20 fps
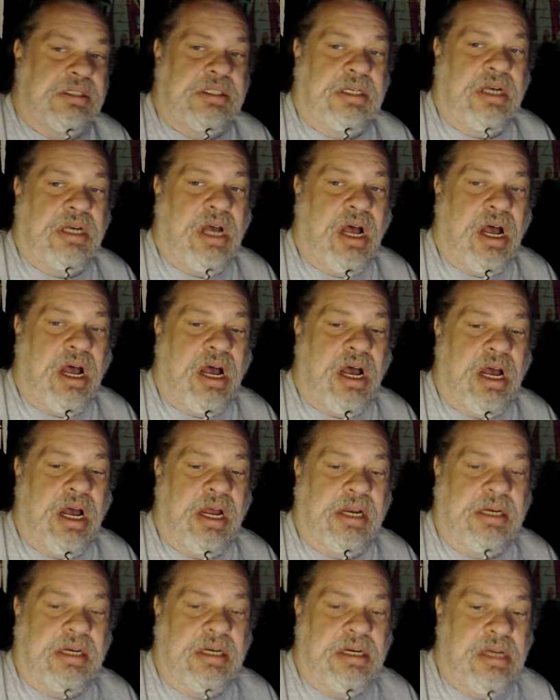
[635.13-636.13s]

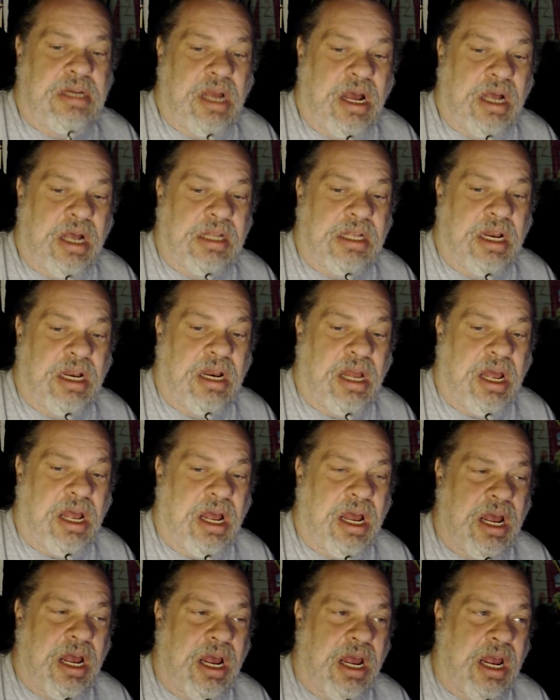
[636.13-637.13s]
God, no, the
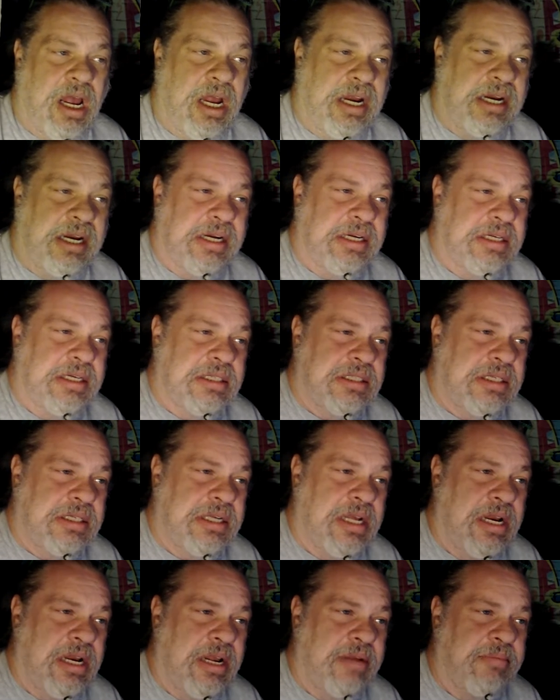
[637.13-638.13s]
lie is
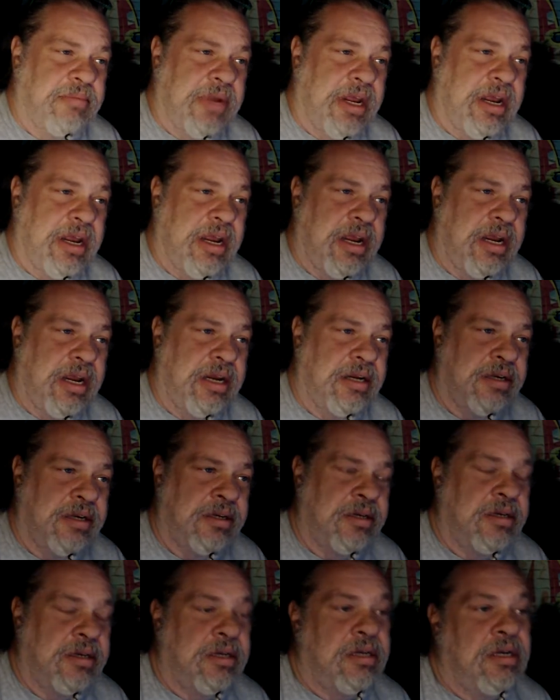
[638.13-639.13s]
killing me.
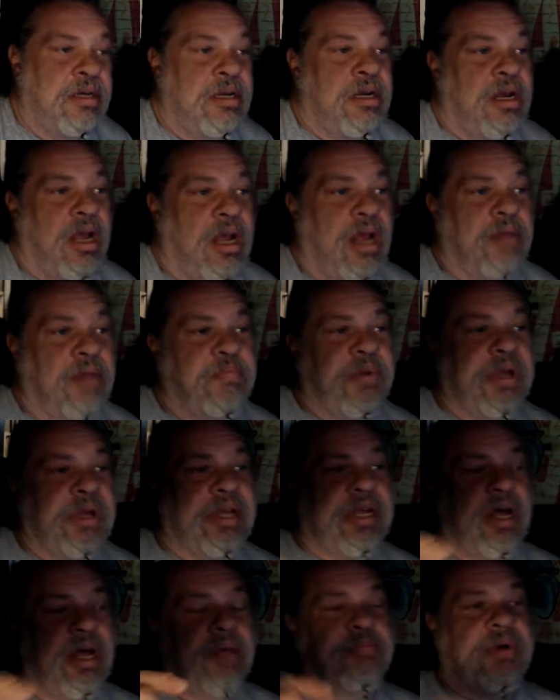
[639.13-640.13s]
And
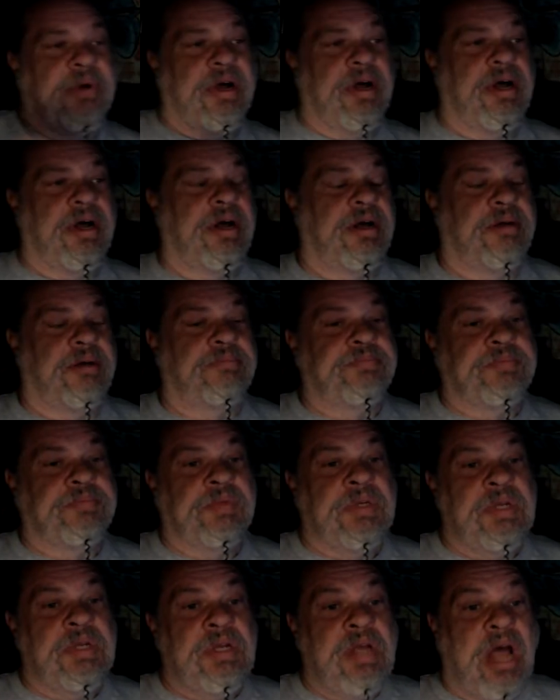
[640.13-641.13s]
pick up.
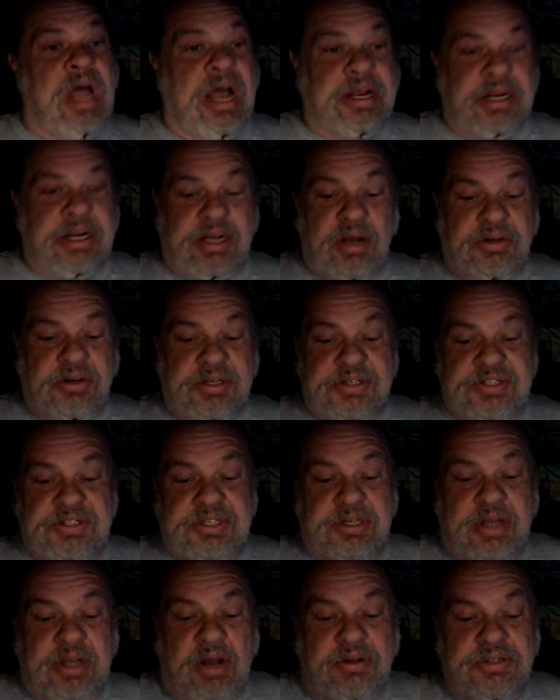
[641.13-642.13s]
I could go to
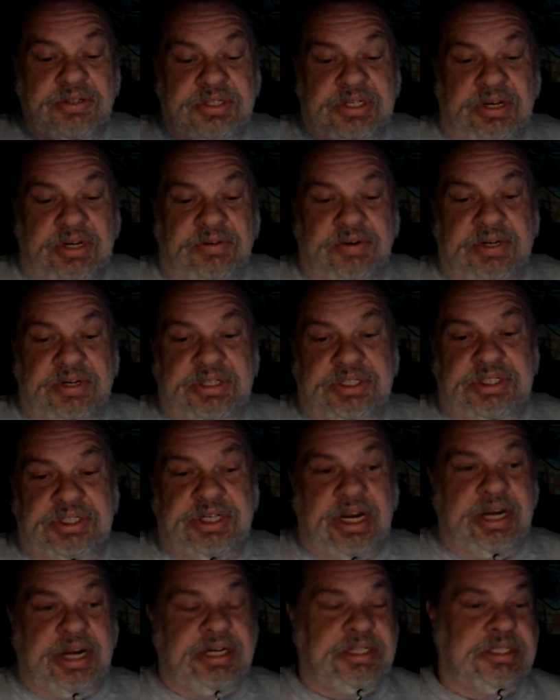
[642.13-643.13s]
the gold and silver
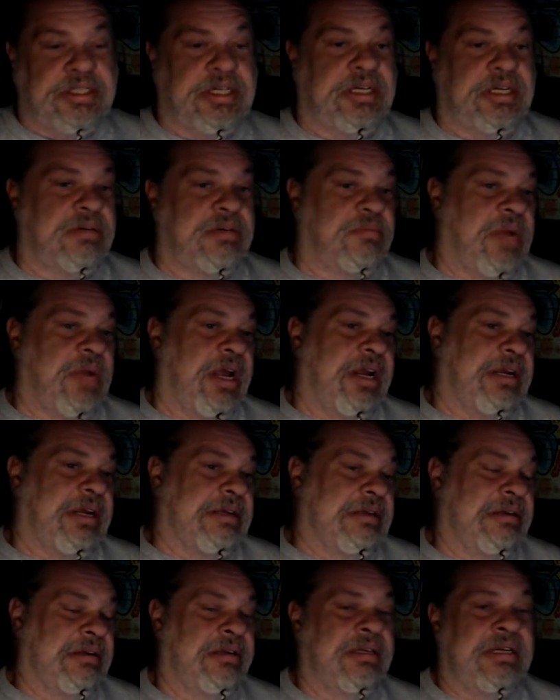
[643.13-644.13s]
exchange and
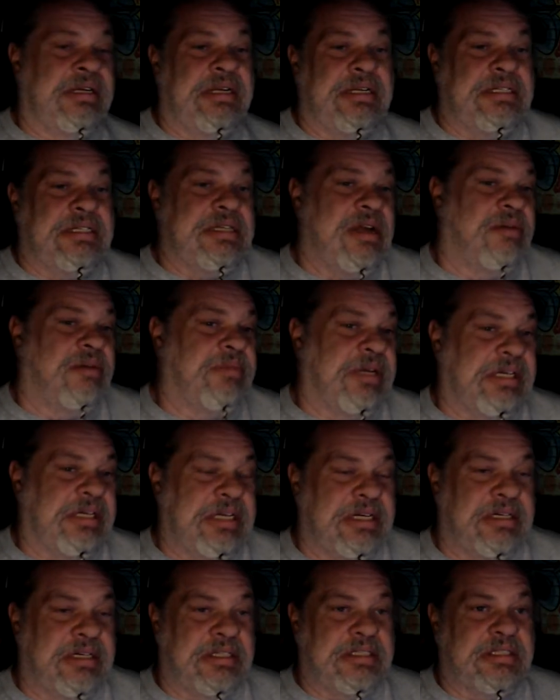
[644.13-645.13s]
make. It's no big
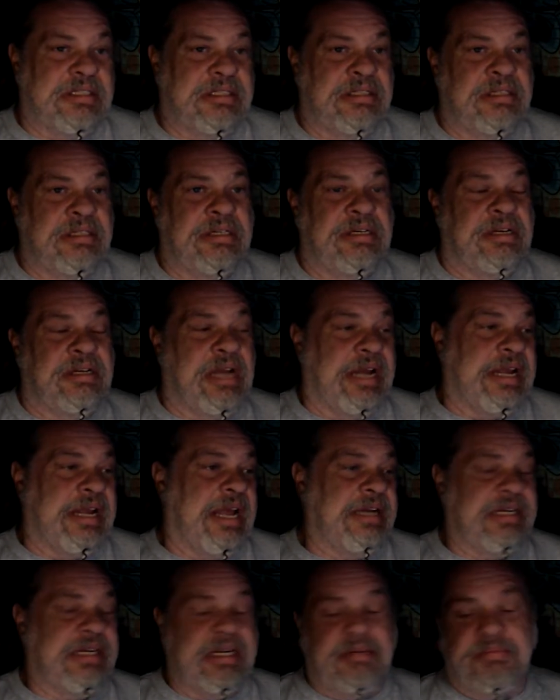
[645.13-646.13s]
deal. It's like
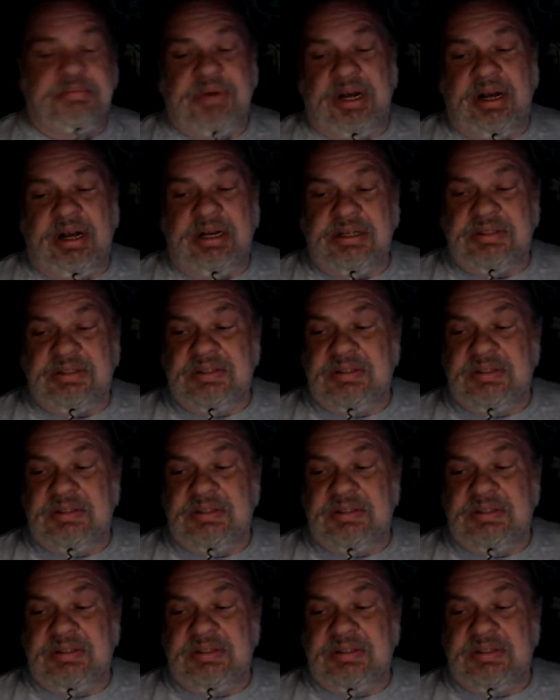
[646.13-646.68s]
$18.